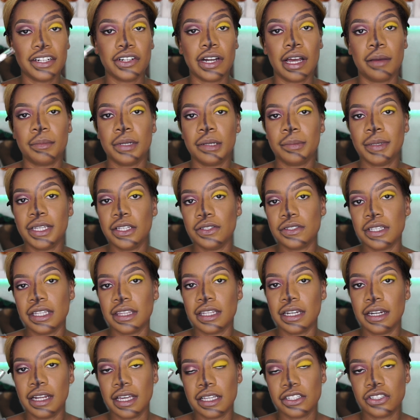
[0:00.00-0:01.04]
I'm going to be using
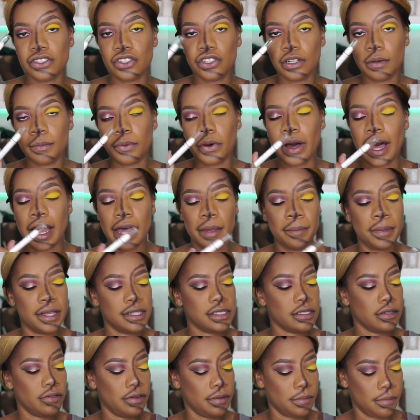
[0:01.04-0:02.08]
the NYX Jumbo Eye
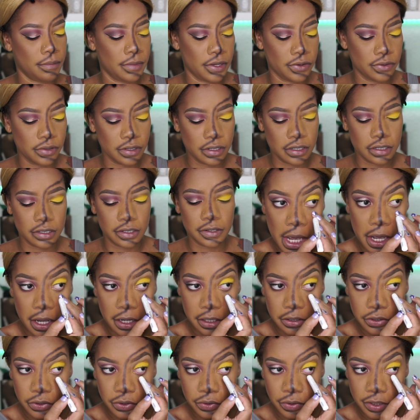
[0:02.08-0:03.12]
Pencil in Milk,
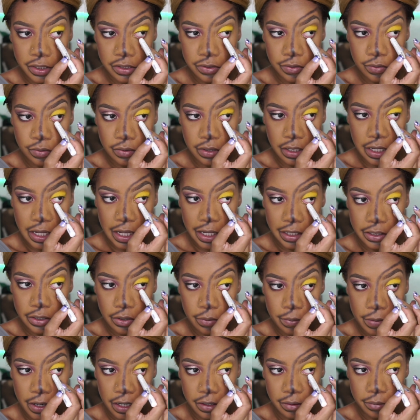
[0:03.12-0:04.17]
and you're going to line your
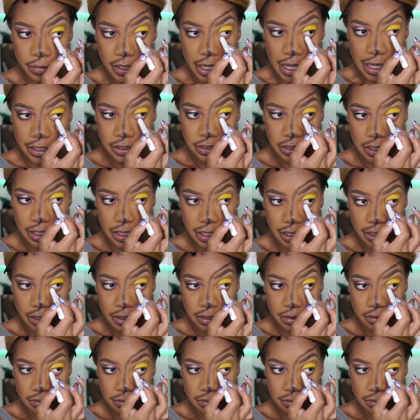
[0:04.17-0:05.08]
bottom lash line.